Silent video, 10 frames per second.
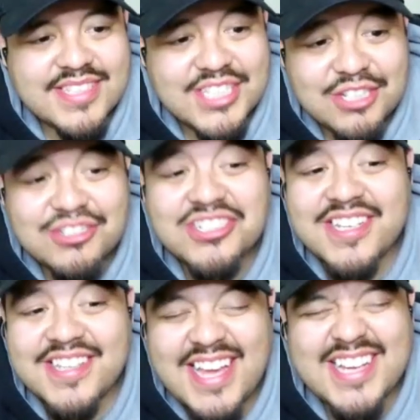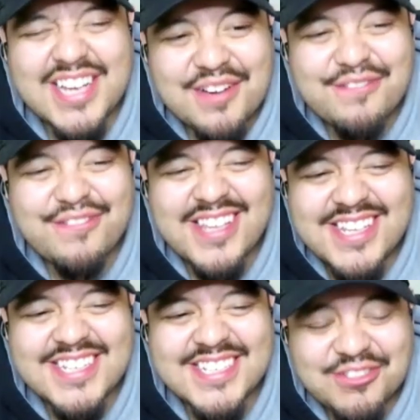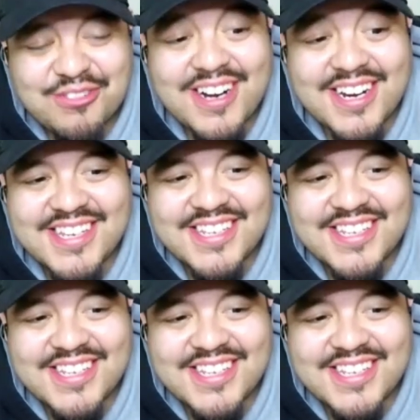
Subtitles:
Usually that gut feeling is right.